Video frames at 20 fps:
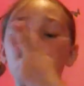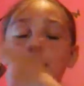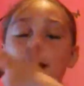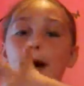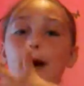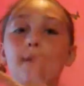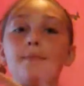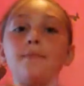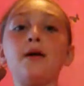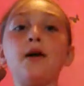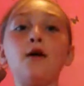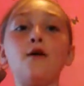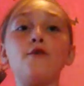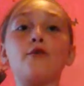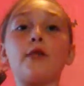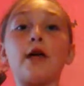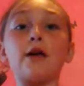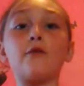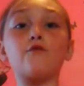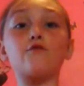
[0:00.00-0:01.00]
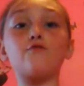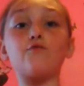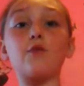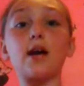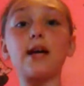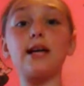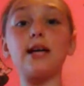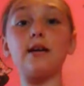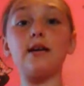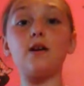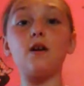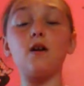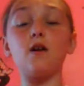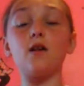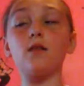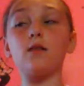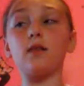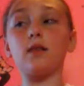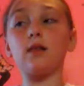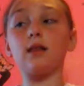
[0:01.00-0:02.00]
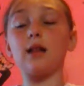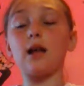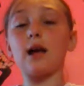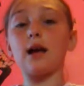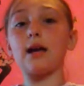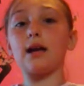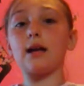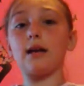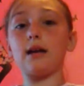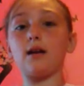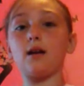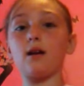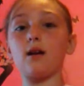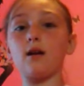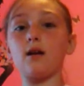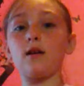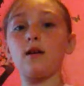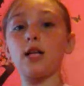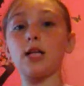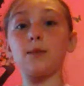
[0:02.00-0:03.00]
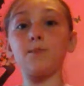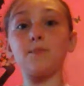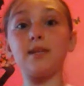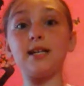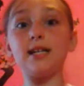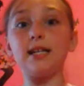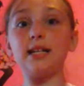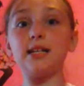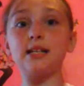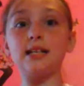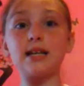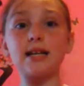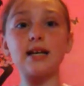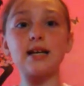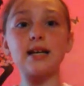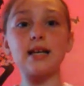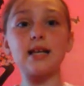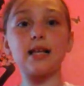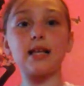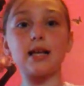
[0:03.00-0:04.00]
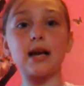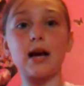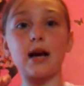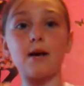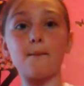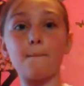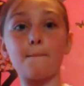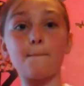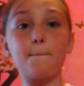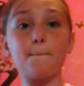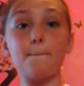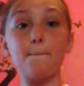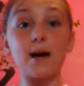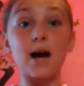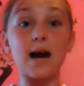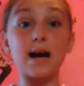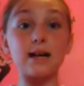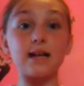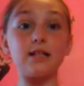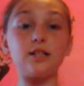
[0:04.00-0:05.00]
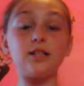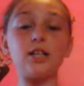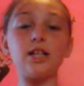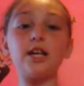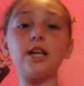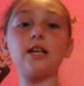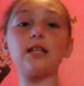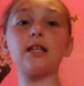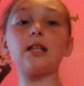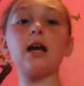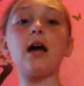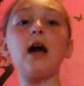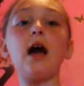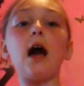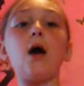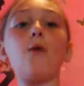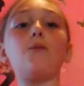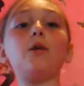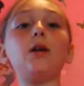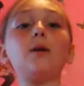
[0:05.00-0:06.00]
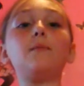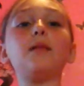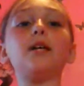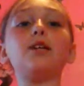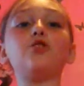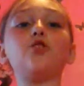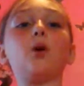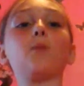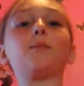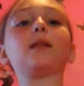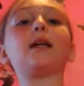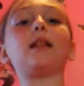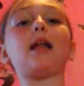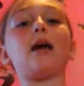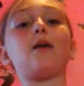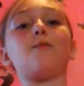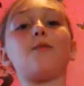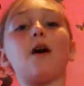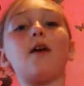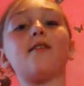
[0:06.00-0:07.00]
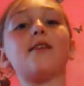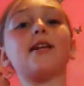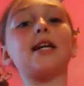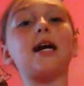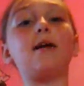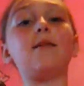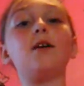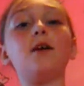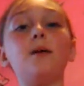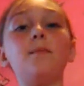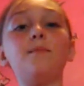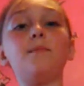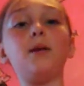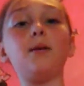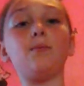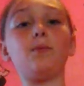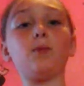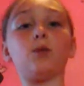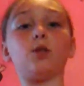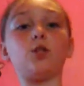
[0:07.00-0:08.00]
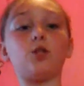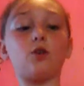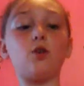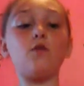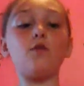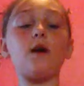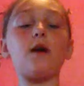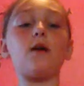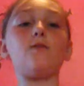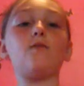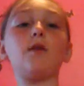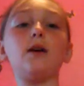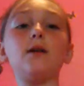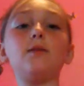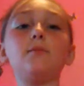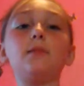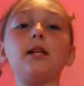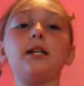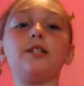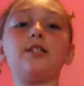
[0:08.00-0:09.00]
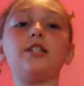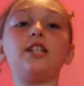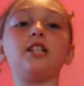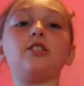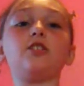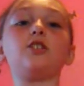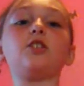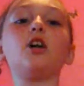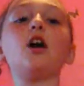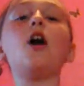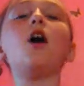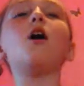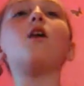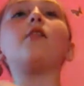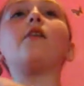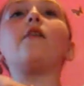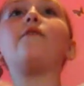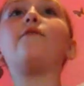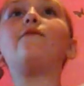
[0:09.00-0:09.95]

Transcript: when I'm like writing like speeding tickets and parking tickets. And when I'm playing shops, I like where I scan people's stuff. And when I'm playing teachers, the